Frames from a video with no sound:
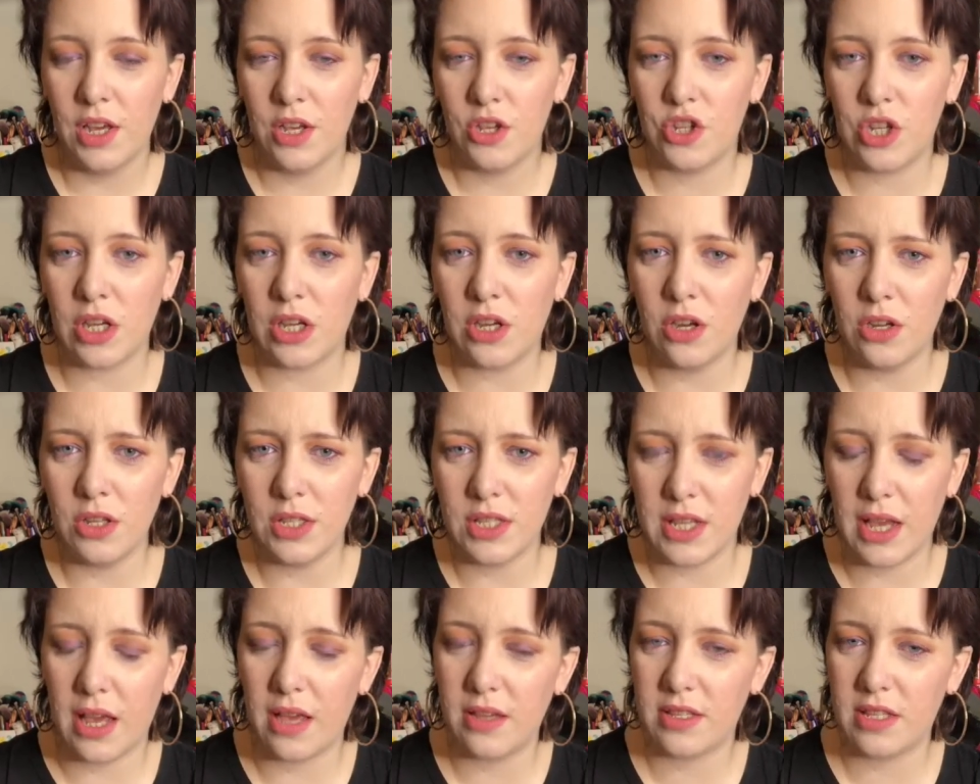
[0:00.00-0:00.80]
She
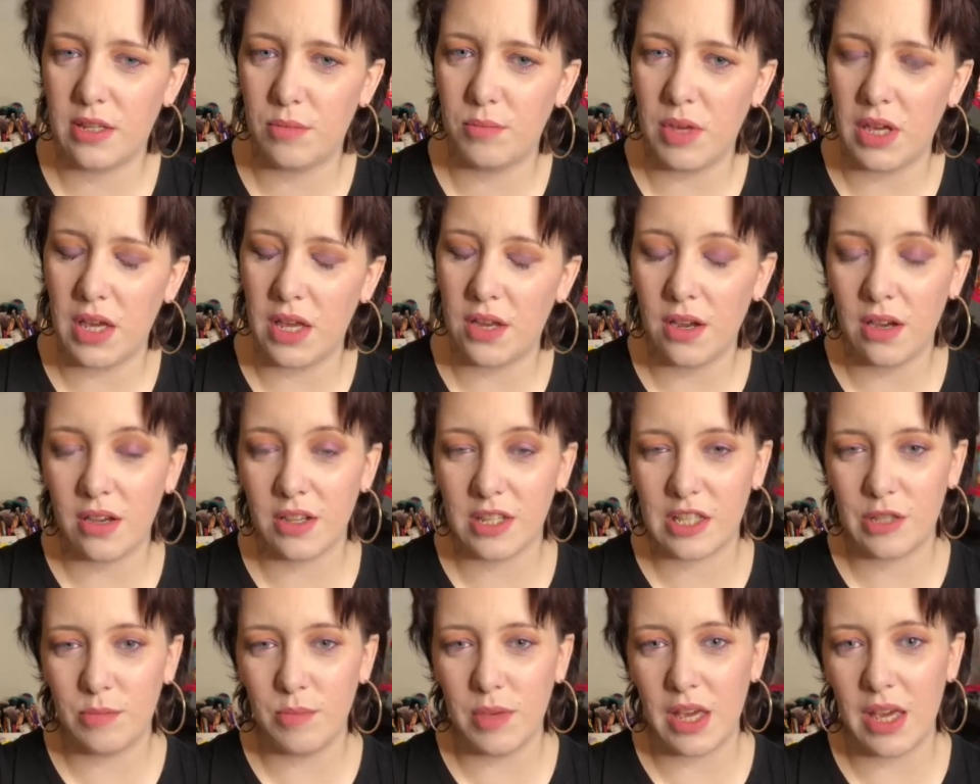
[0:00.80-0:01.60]
contacted me and
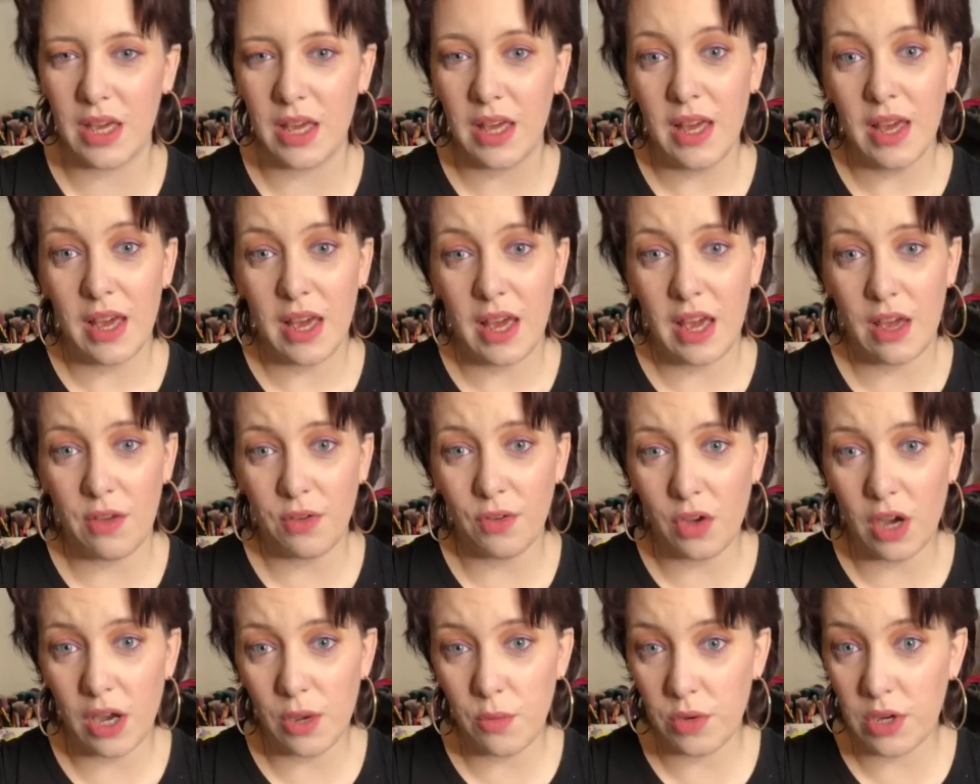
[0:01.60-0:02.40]
asked me
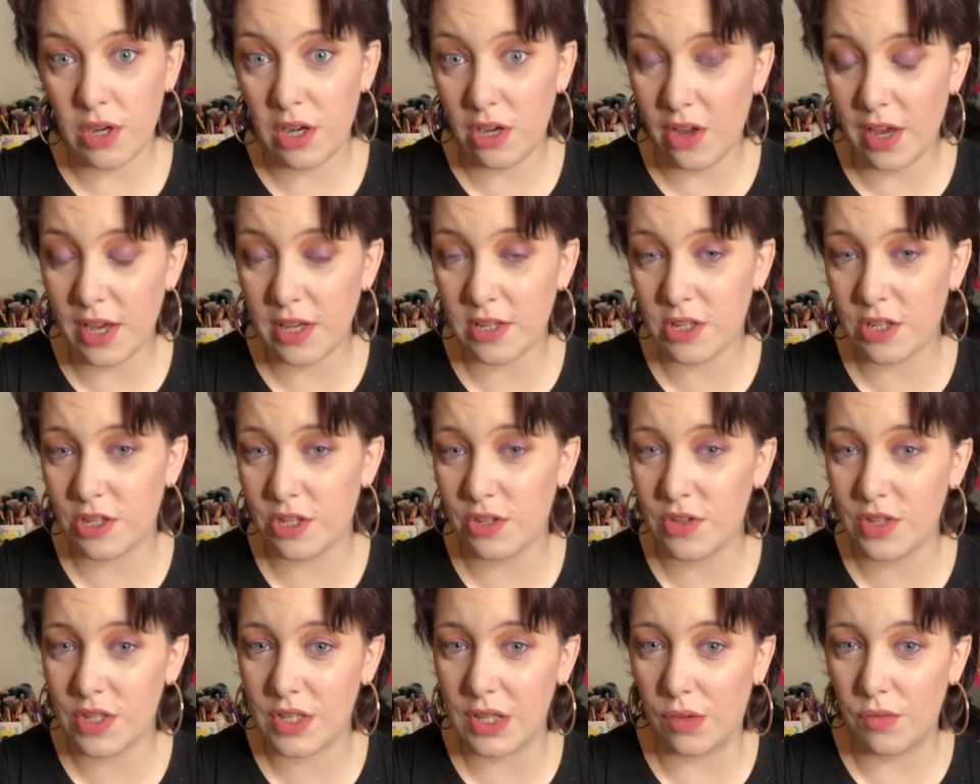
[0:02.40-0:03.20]
if I would like to
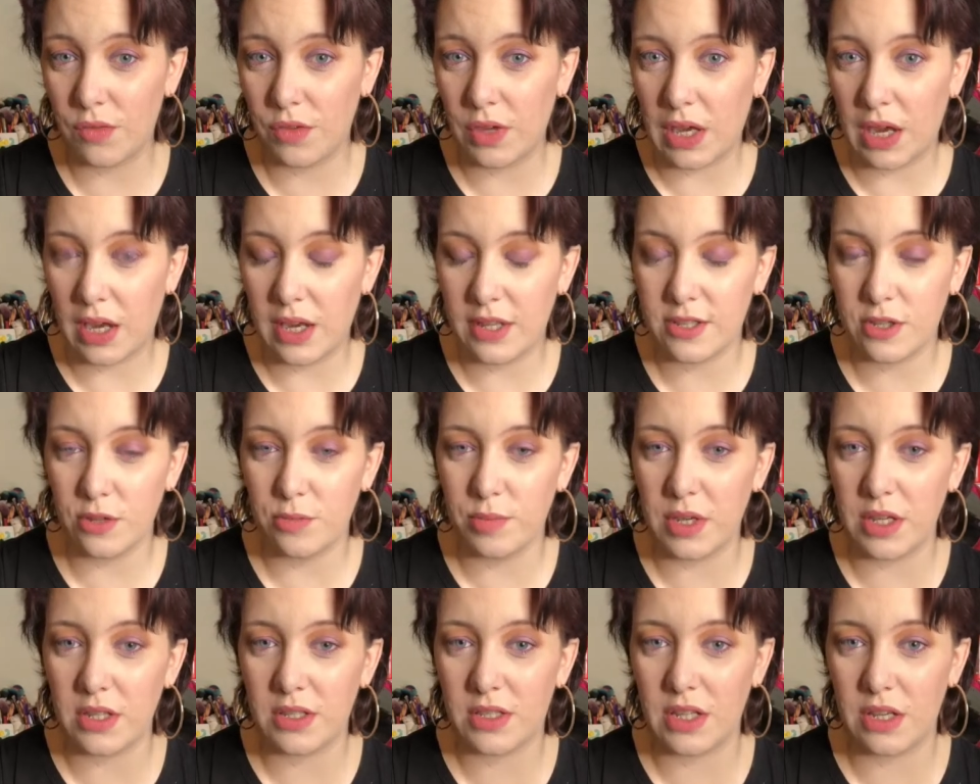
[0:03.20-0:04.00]
do something a little
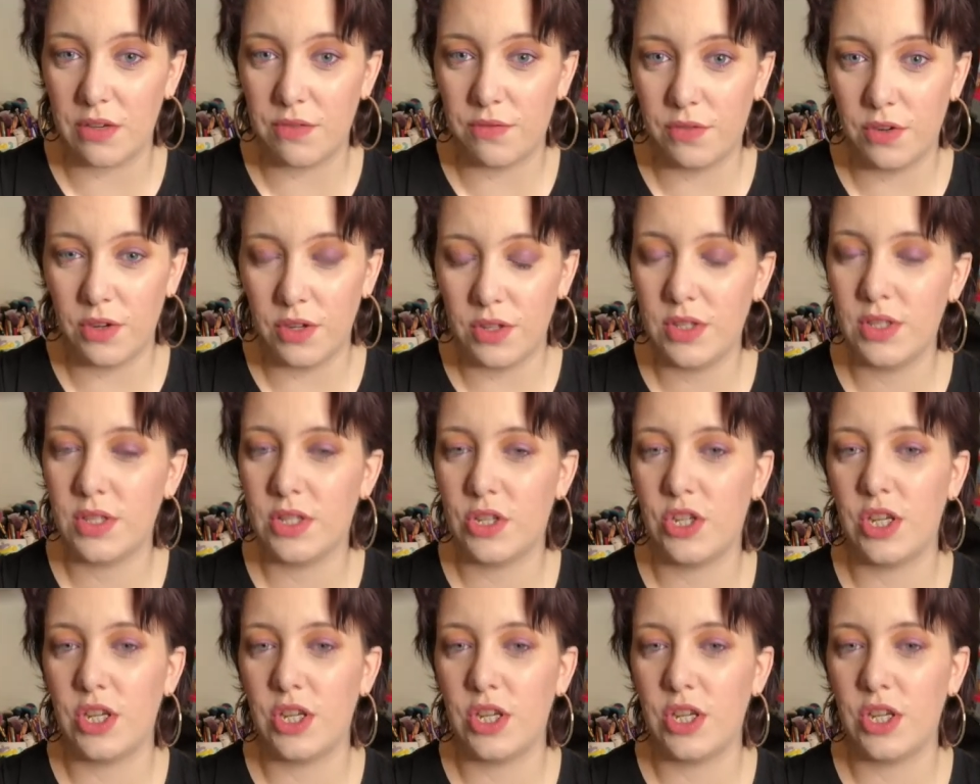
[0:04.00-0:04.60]
bit different.